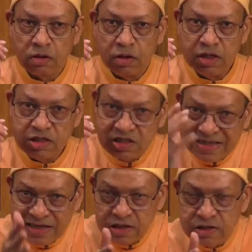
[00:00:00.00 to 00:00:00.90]
He
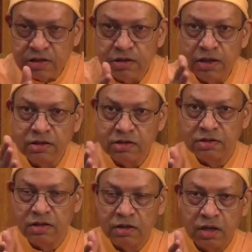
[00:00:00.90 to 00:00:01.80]
sees it and
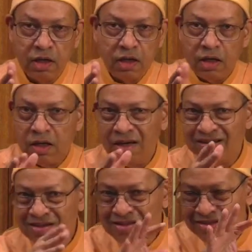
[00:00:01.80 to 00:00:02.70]
he
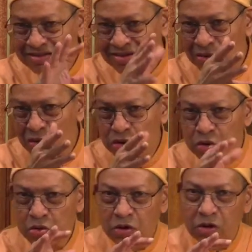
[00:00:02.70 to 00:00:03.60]
doesn't go
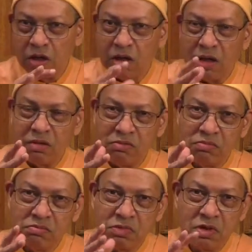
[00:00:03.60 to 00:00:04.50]
to
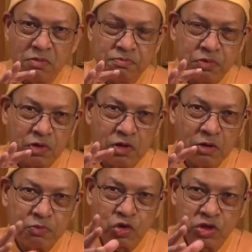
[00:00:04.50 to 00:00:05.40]
the
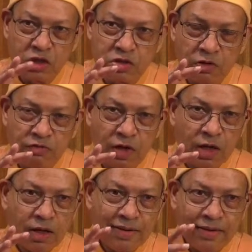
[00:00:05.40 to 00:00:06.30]
process of
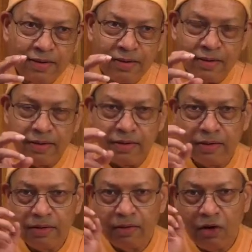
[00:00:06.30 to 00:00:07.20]

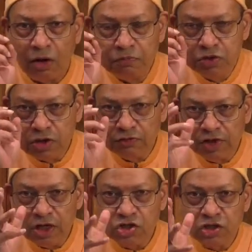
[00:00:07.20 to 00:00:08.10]

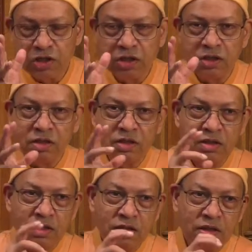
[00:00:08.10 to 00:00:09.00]

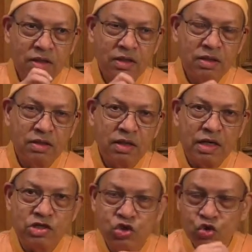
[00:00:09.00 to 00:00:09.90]
observation and
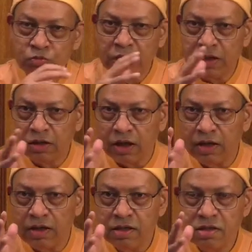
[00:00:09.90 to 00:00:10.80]
assuming
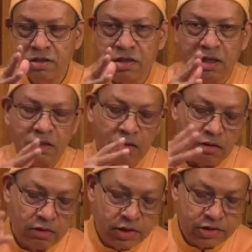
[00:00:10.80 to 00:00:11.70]
things and
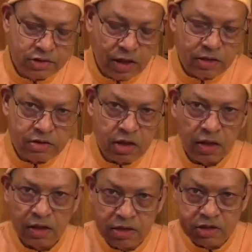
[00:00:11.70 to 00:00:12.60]
all these things.
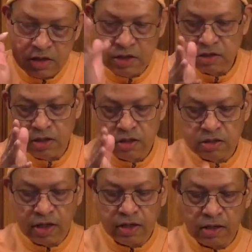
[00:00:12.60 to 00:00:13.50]
He sees things
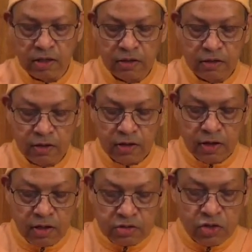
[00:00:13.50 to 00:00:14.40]
directly.
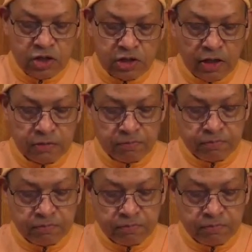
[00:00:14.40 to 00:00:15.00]
So he's saying,